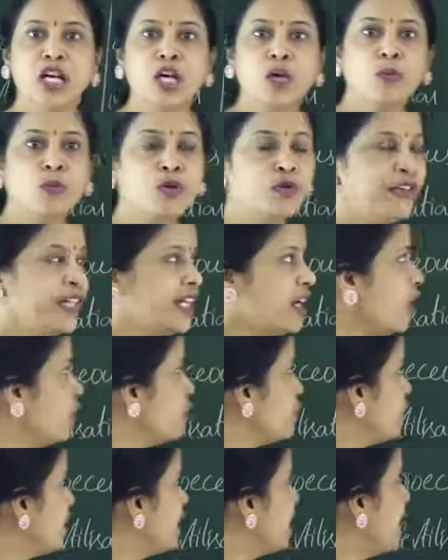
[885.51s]
Moving on
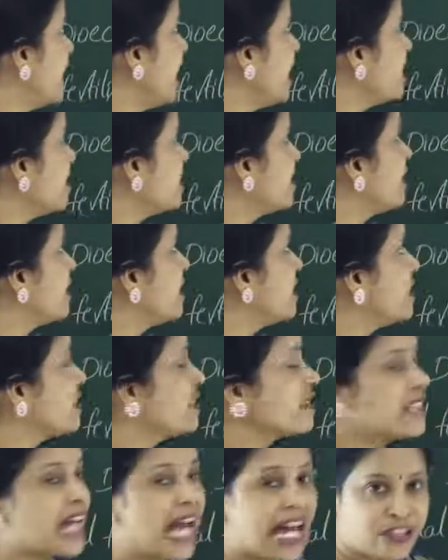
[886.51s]
to the next, that is
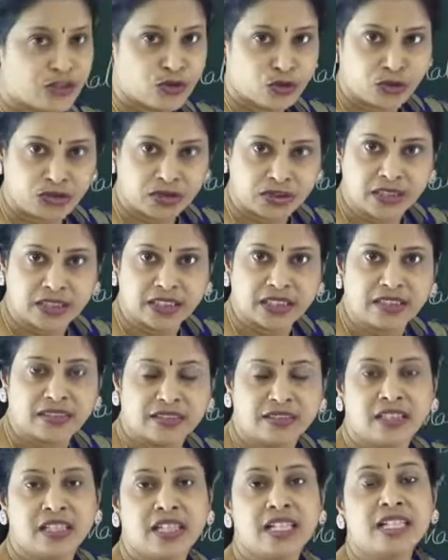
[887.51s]
statocysts.